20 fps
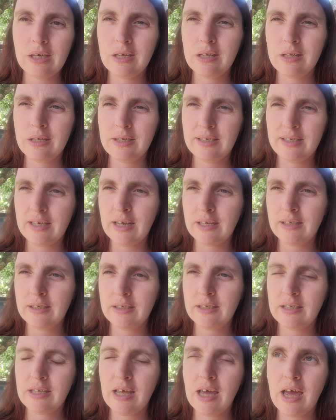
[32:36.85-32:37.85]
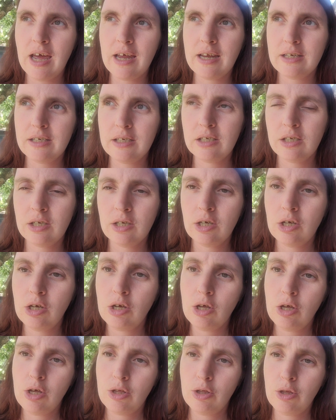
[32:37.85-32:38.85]
in the sense that
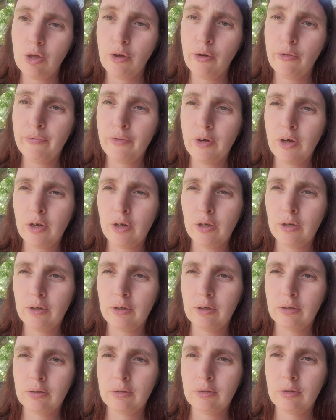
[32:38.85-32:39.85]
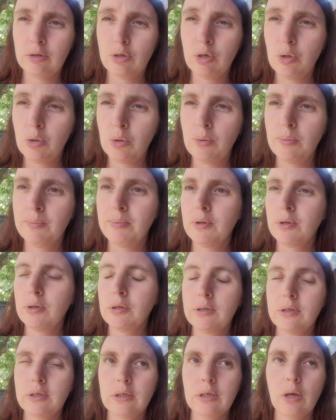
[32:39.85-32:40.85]
the other two
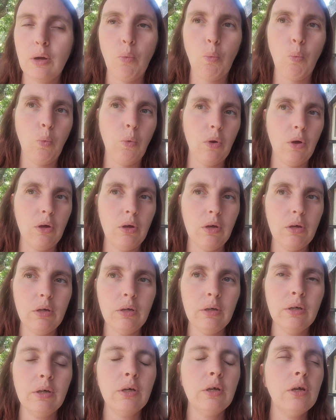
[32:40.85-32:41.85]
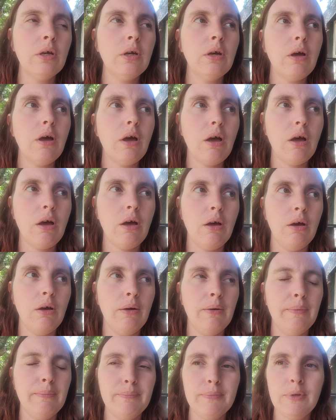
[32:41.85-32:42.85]
books were.
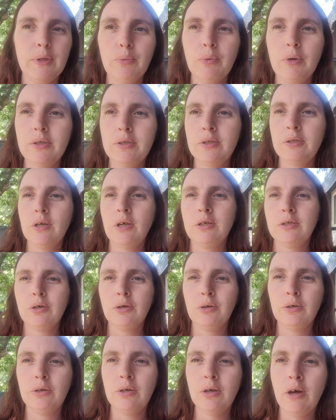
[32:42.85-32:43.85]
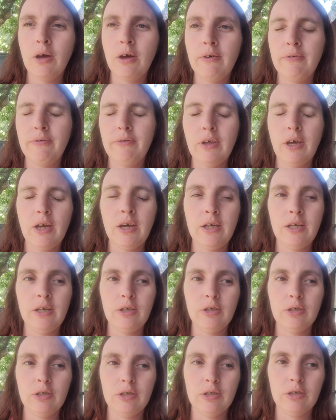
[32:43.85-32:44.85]
There wasn't a ton of
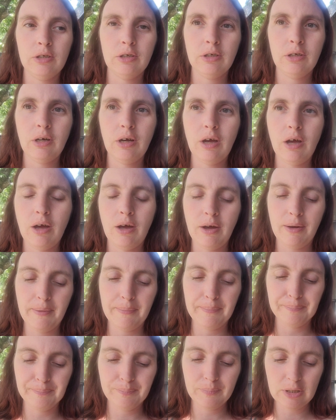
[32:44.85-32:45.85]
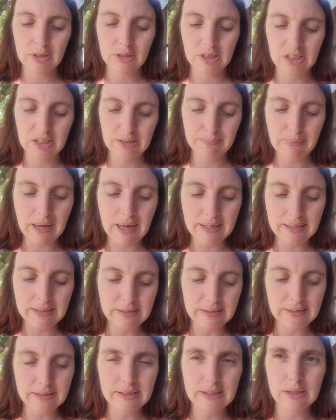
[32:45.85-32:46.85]
like
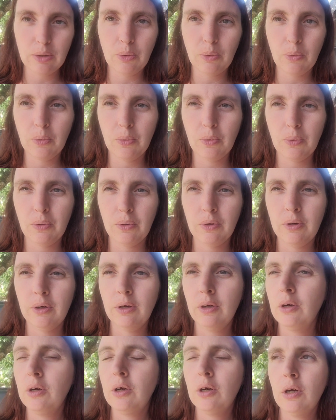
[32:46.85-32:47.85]
suspense or